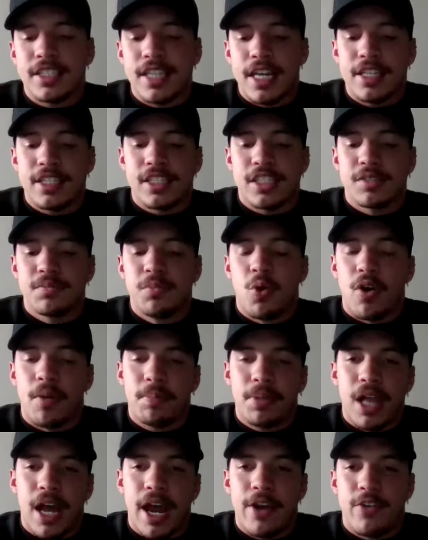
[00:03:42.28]
to say this is more
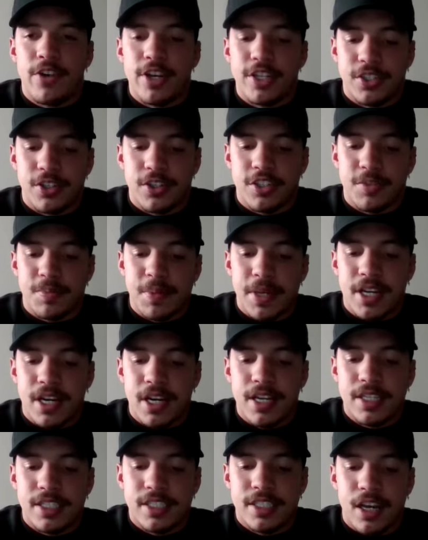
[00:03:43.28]
applied research
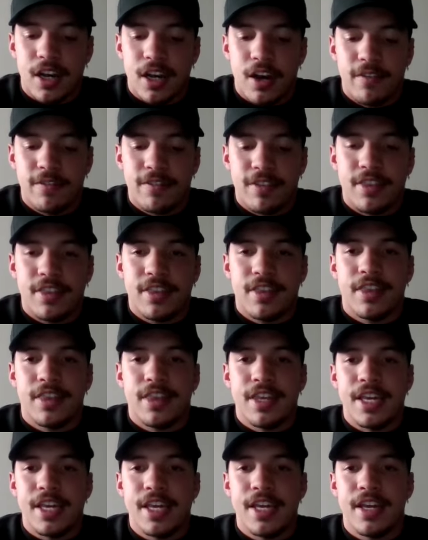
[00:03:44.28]
because of
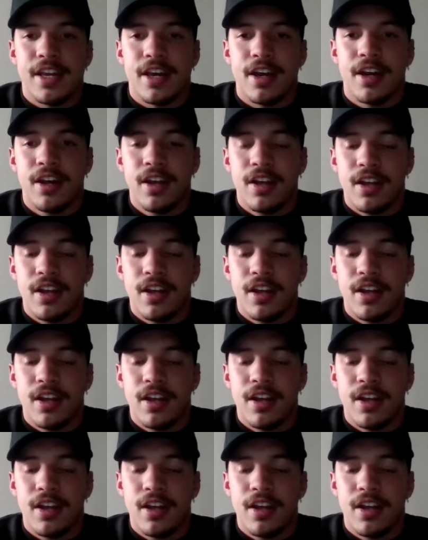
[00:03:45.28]
the